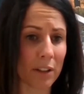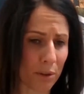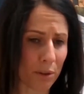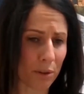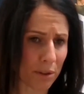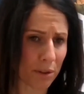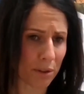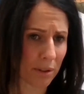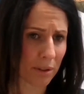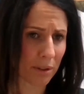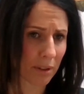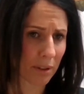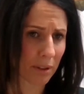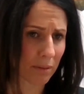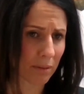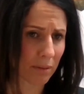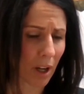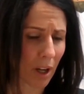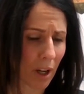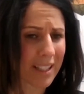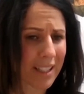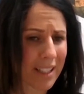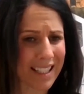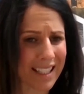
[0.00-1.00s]
there's
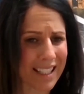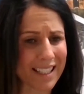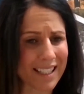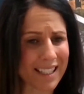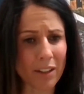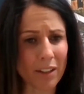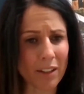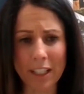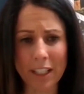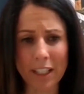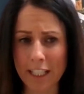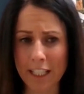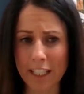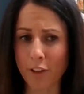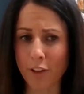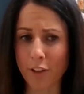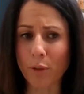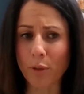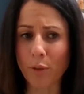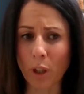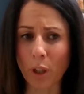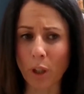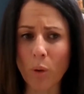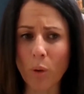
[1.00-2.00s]
not necessarily
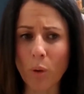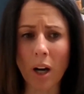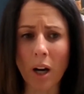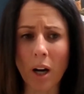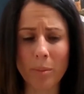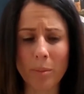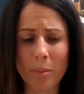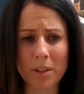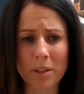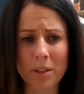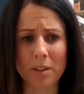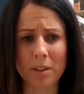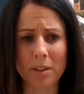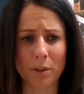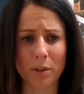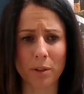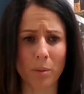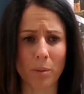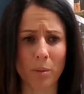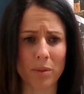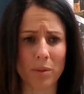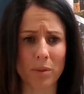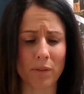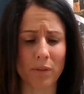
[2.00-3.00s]
different requirements in
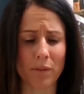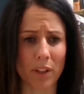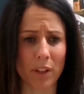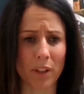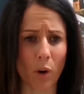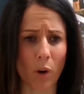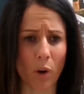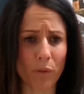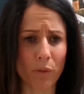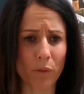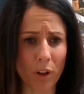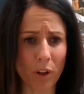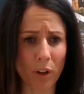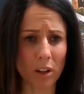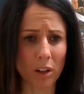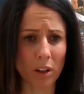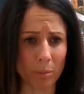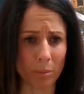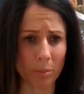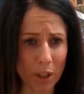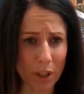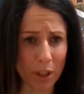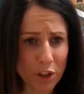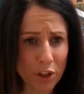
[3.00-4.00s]
terms of the
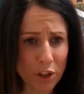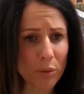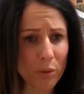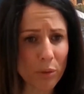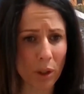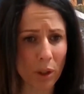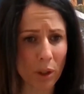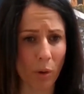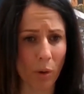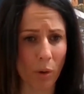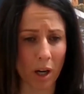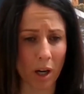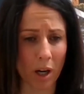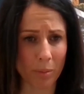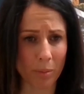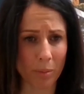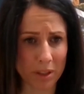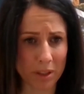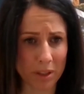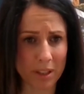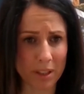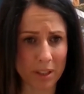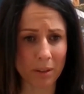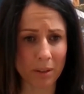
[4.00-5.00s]
overall emission
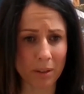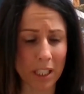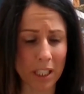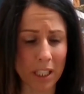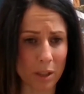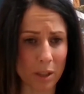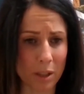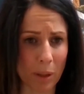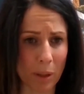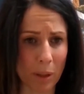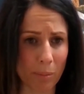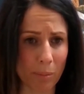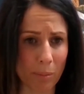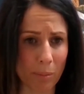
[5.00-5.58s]
requirements still need to